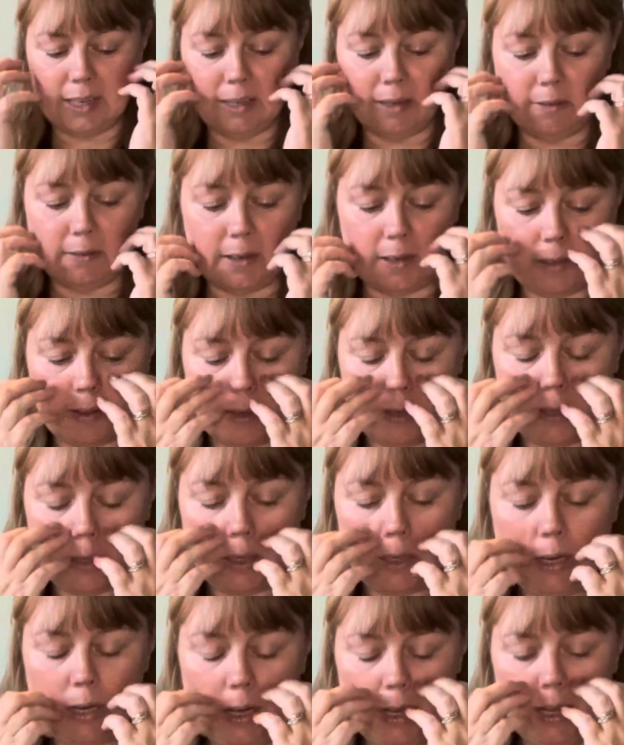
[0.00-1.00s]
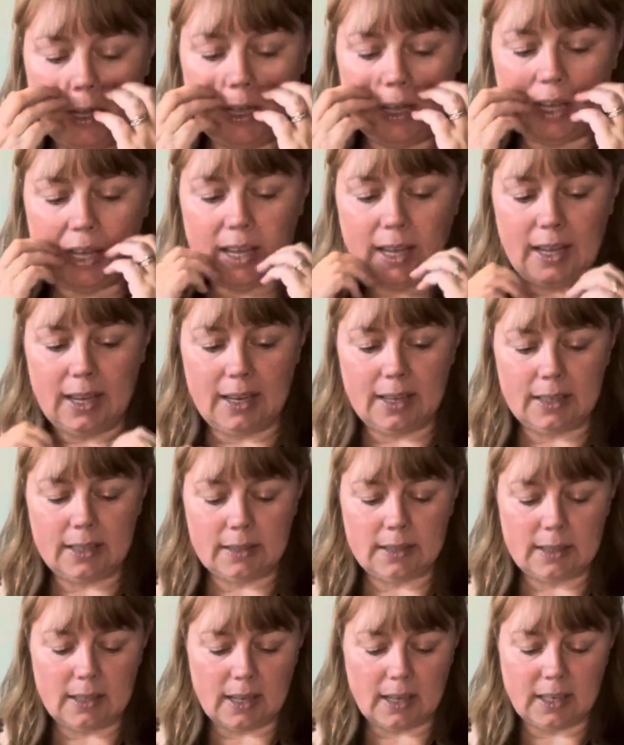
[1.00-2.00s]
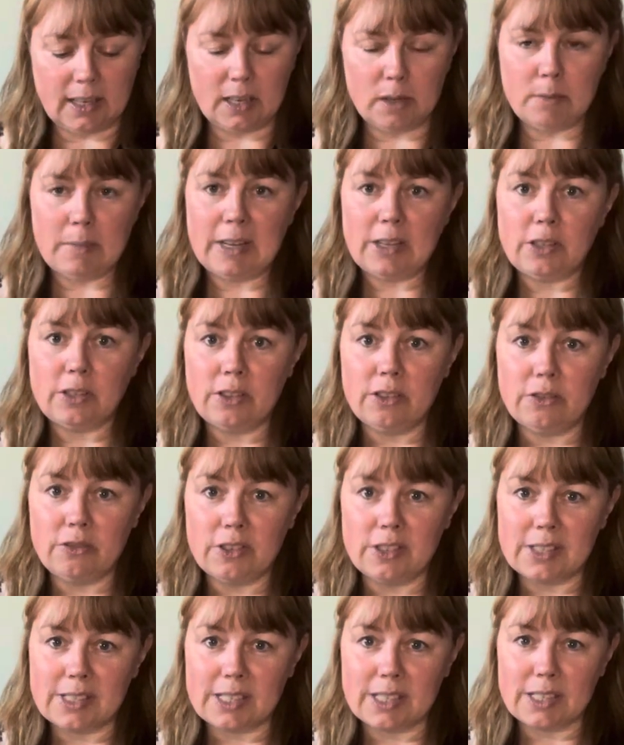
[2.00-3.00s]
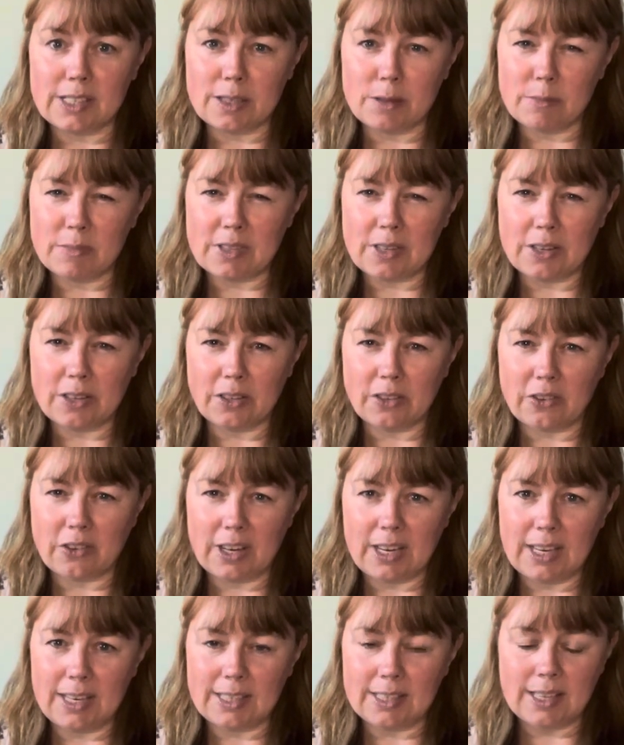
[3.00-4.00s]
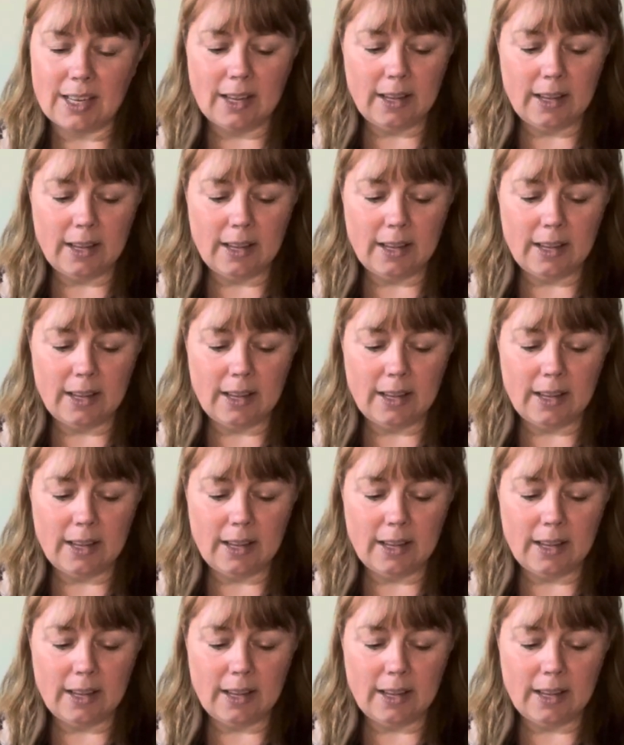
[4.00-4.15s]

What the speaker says: further. I can imagine the root systems aren't great.